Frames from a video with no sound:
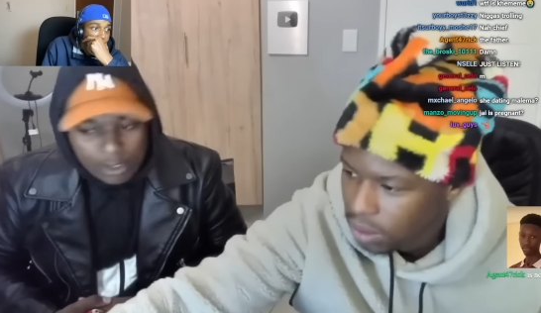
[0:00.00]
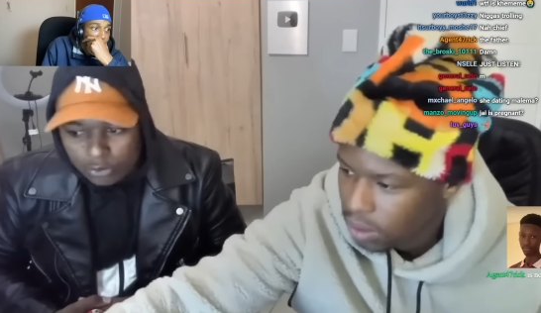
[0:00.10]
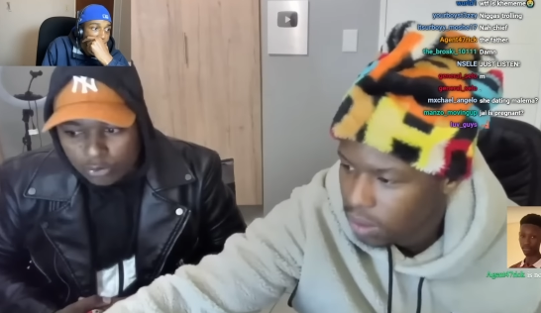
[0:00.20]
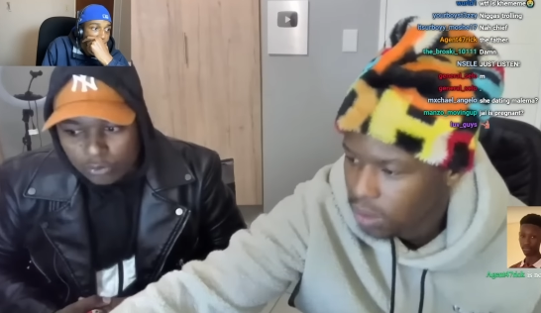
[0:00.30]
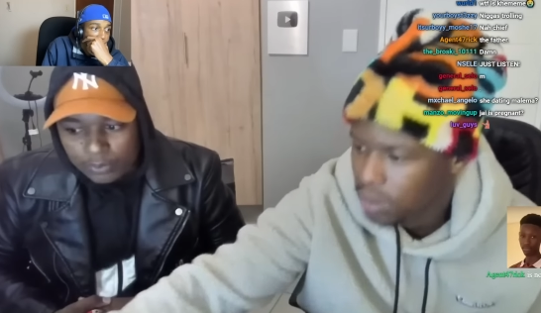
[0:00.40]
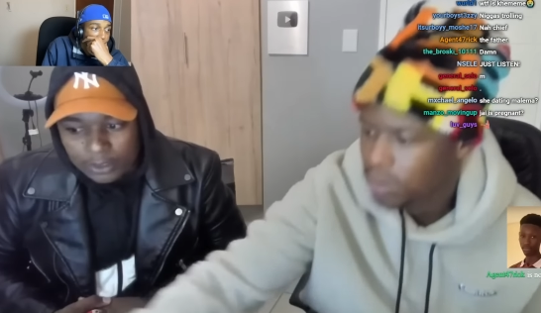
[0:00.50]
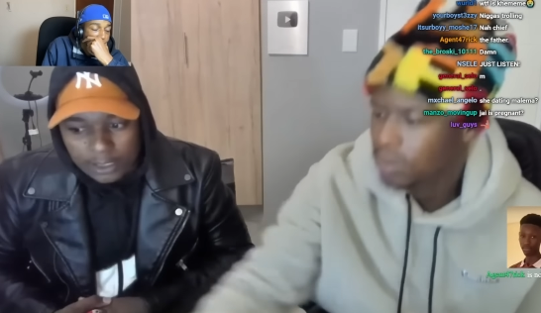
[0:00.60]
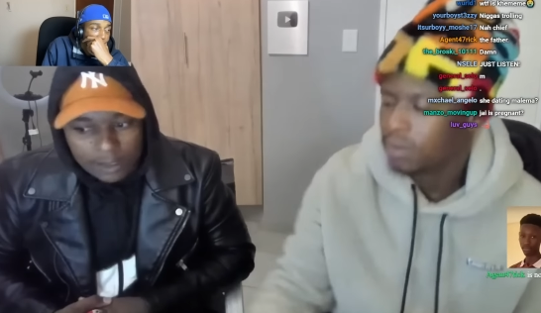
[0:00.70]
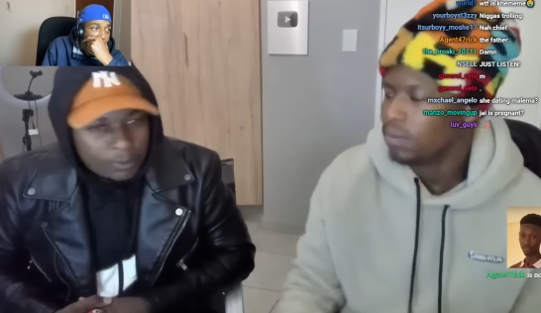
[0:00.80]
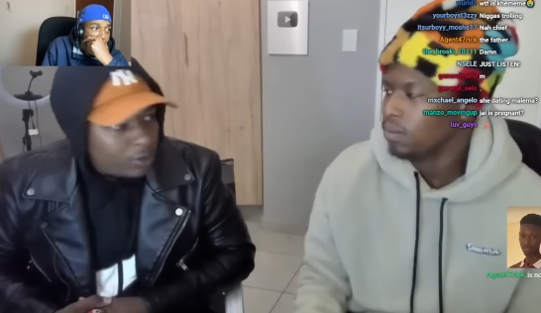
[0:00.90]
Speaker 1: you to be here
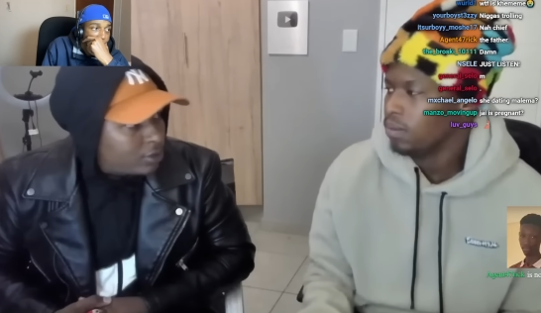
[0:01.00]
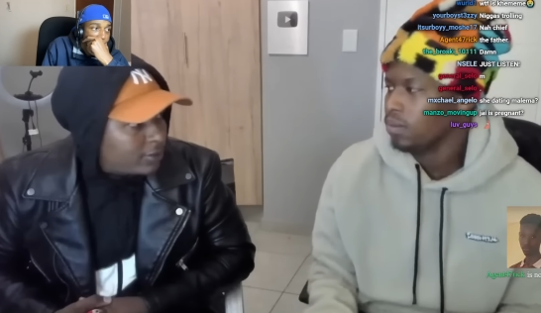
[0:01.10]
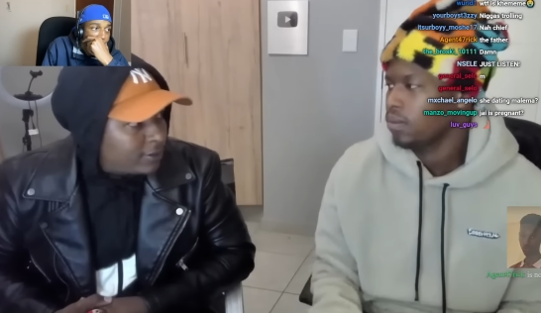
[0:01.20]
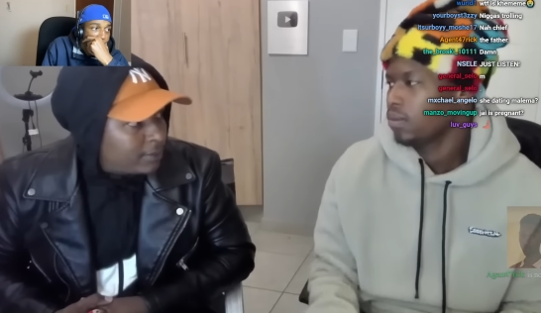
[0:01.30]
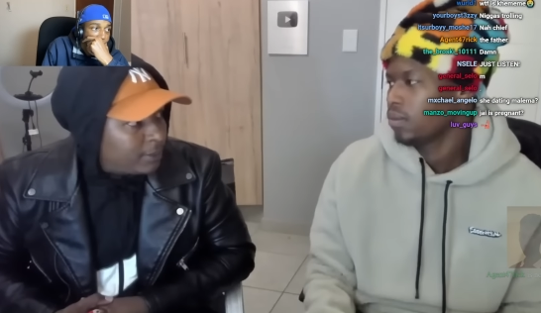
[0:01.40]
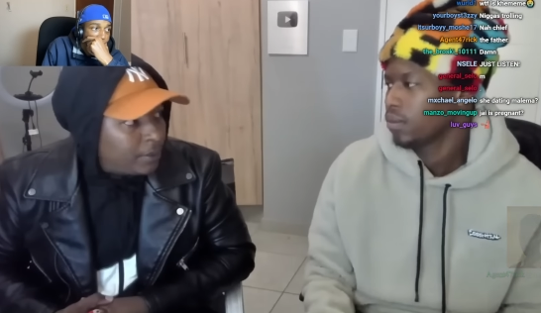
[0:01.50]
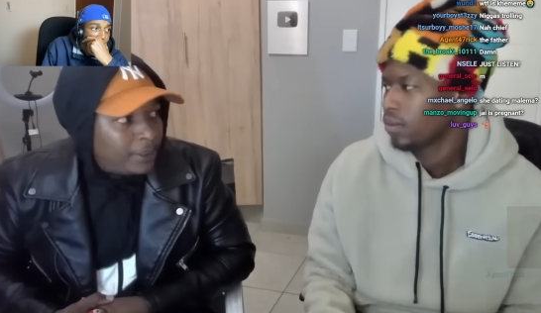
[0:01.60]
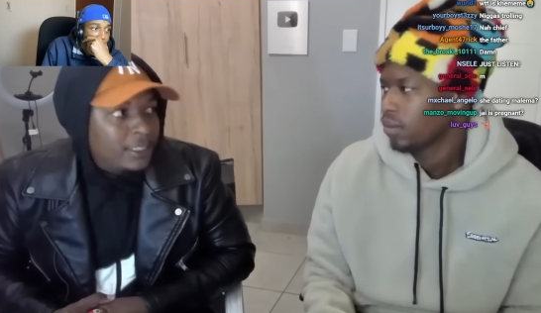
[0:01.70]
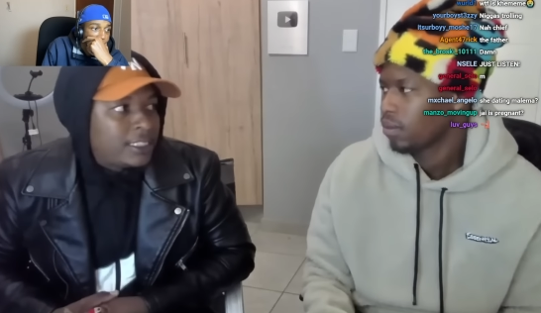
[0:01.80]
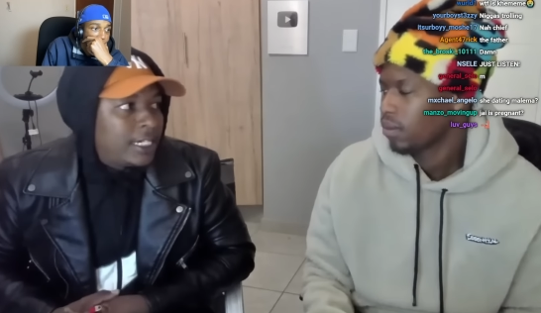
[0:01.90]
because of the baby
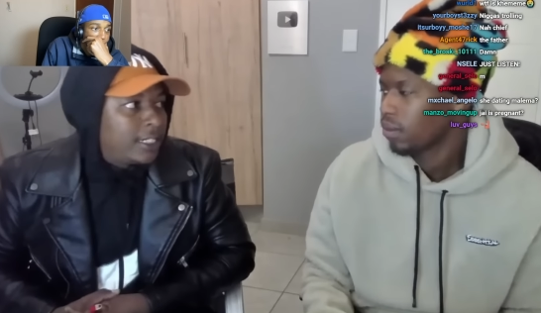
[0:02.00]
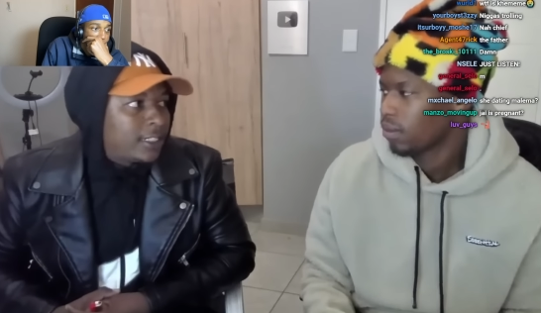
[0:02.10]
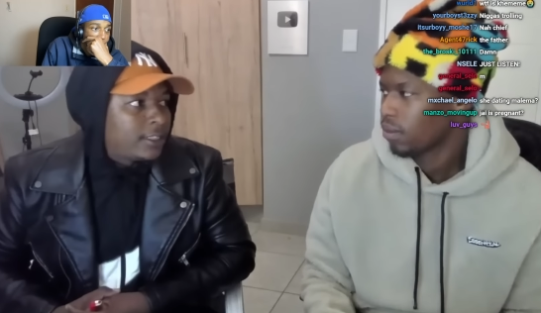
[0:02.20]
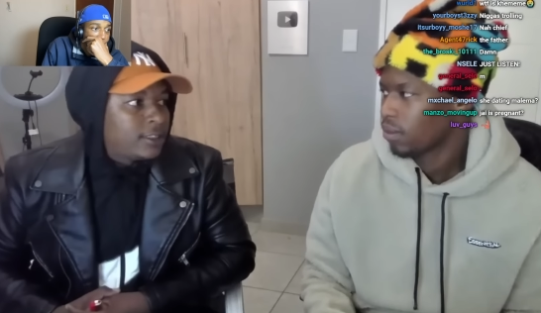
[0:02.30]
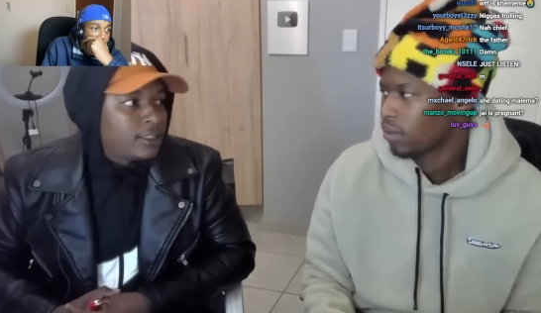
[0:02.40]
and she agrees.